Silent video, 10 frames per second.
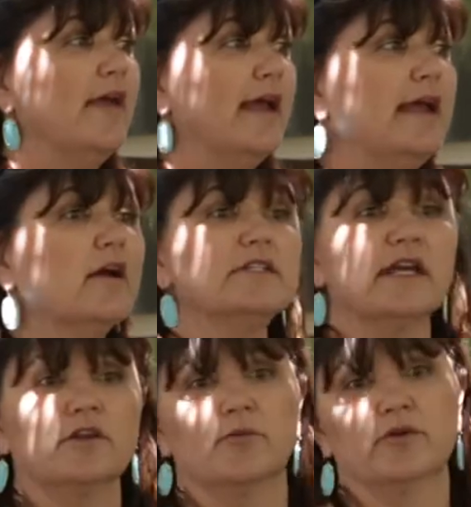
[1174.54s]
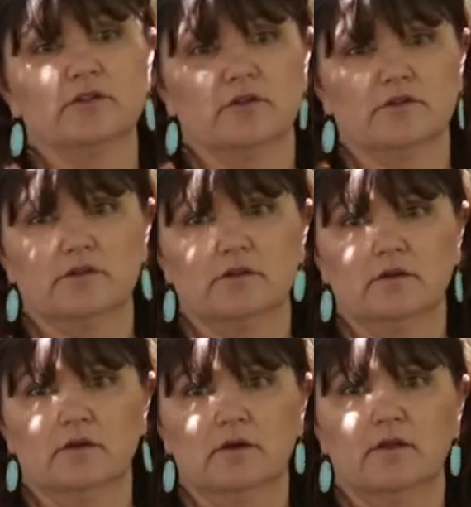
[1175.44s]
They are taking prisoners.
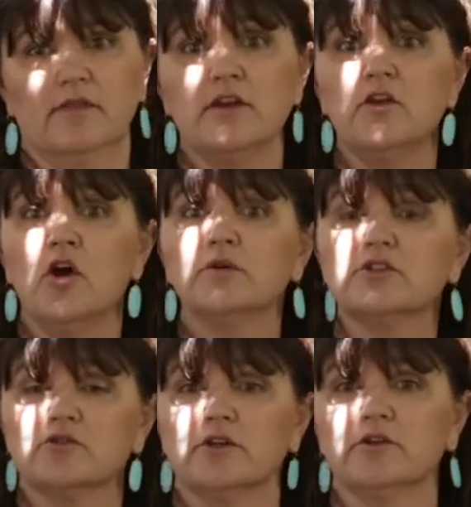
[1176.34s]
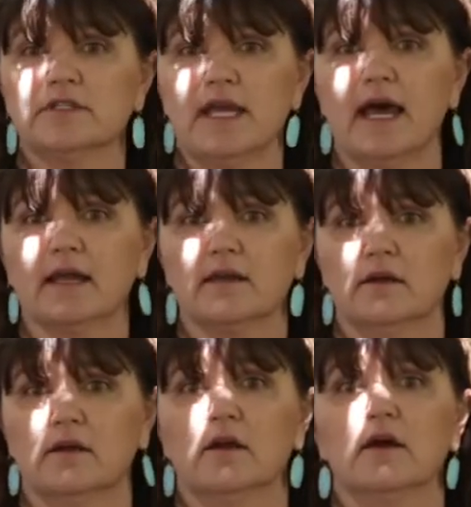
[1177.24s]
They know which tree to attack.
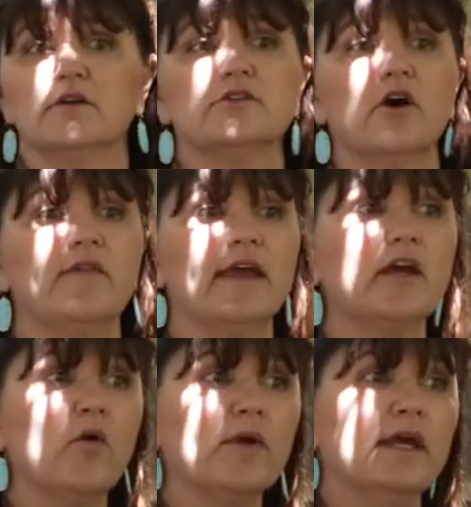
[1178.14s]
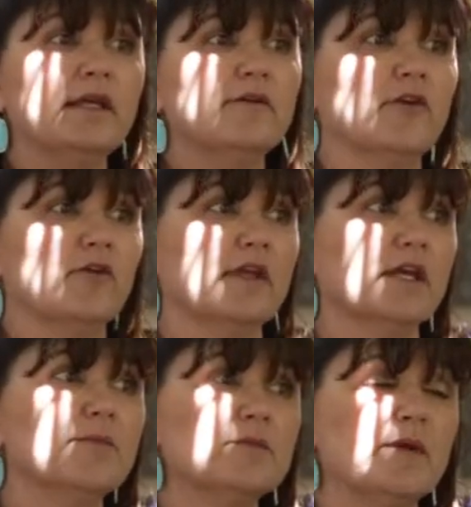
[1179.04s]
So they go in, if they're the
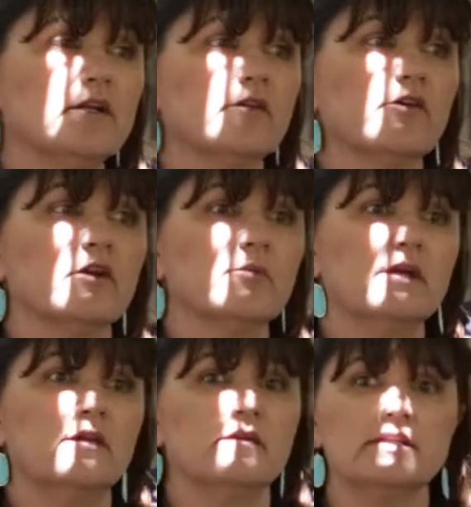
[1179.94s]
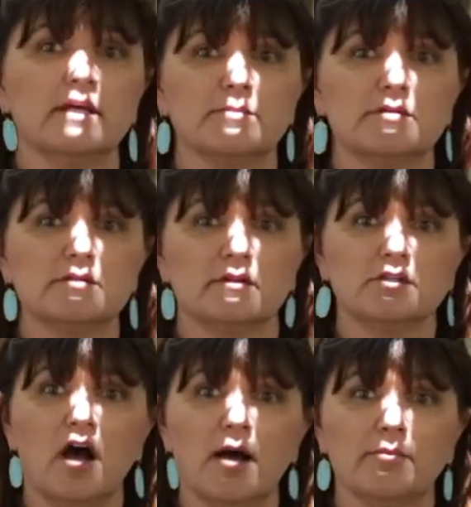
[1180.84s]
Ips beetle, they're going to be in the tips, in the
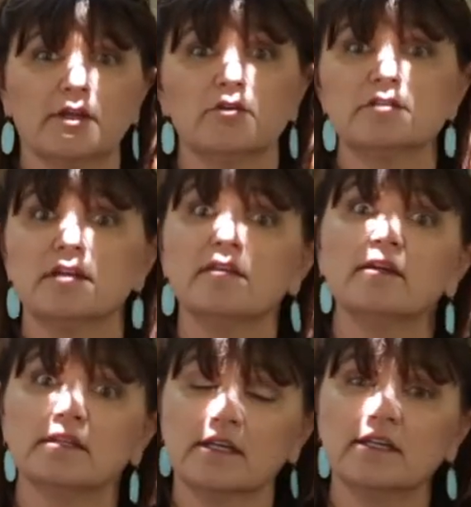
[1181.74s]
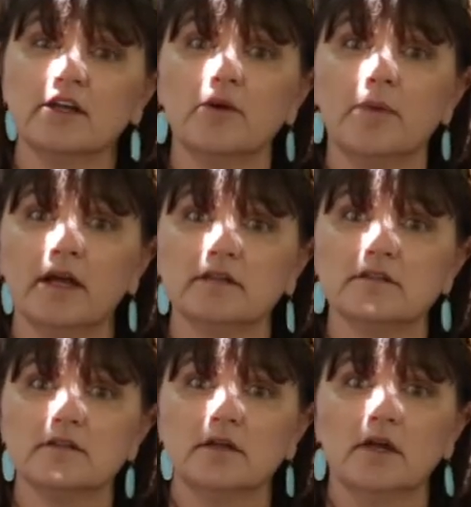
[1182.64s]
top, like you see them on canary
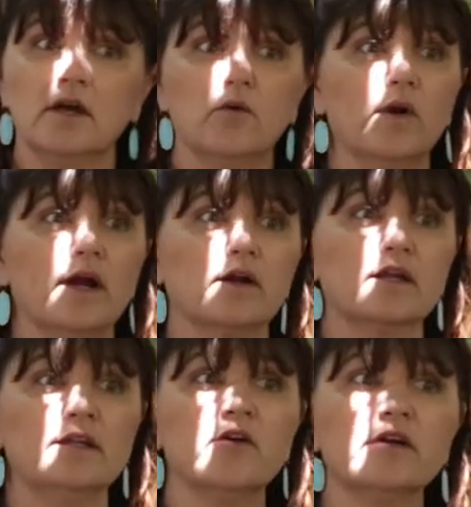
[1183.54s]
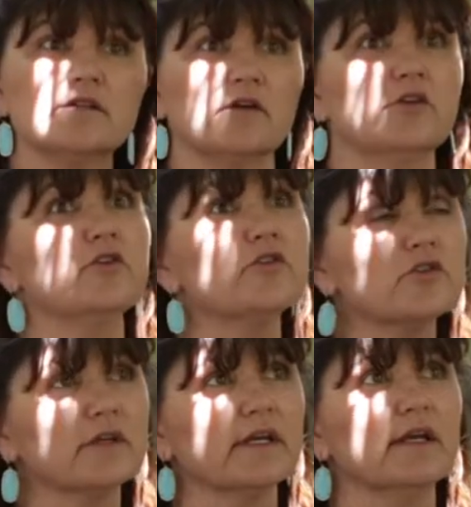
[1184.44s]
pines, where canaries are
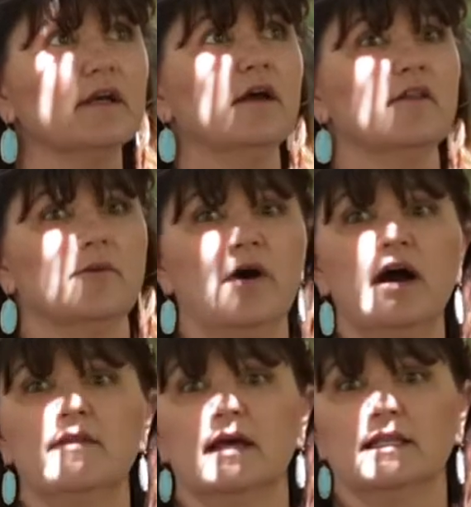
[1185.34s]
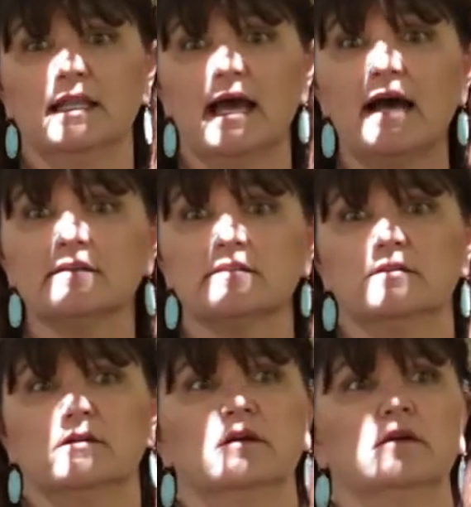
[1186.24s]
usually the pine that last